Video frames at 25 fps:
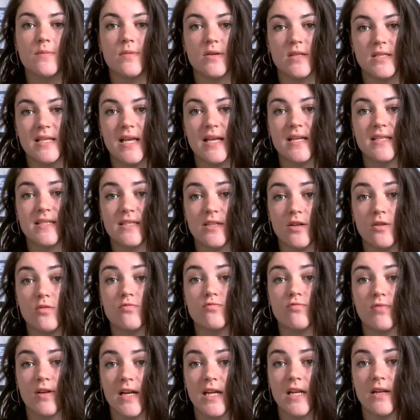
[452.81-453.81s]
because they're still
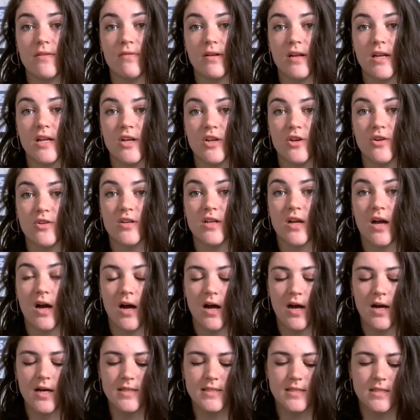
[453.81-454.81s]
really, really good
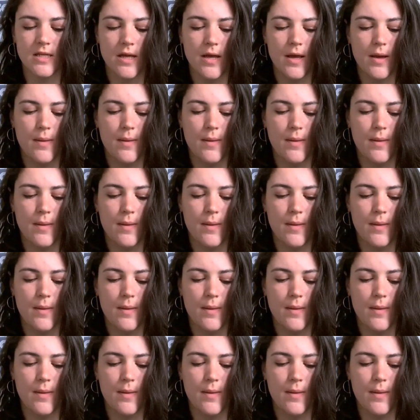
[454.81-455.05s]
cards,